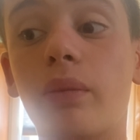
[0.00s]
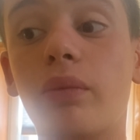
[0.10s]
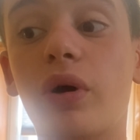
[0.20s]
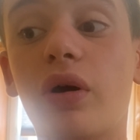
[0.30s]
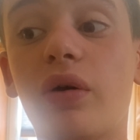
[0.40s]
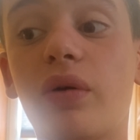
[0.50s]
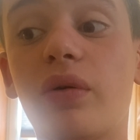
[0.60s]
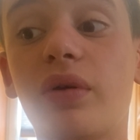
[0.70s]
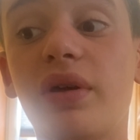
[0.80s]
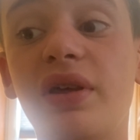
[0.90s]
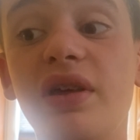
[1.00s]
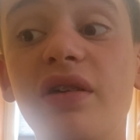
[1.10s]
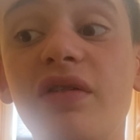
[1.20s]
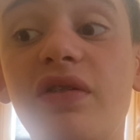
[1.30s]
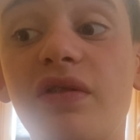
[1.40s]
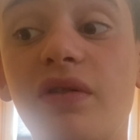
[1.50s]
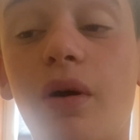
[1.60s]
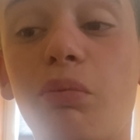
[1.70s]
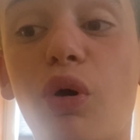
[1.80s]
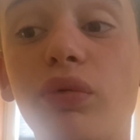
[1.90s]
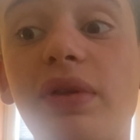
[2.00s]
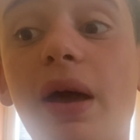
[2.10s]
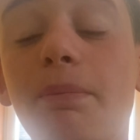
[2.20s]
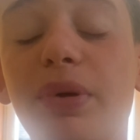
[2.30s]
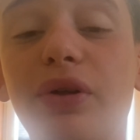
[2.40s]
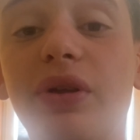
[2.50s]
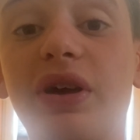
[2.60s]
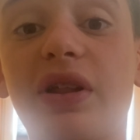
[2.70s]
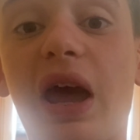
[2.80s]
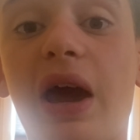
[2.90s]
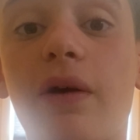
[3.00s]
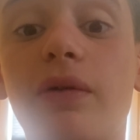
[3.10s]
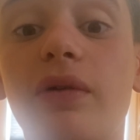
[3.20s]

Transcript: well, he is a multi-billionaire.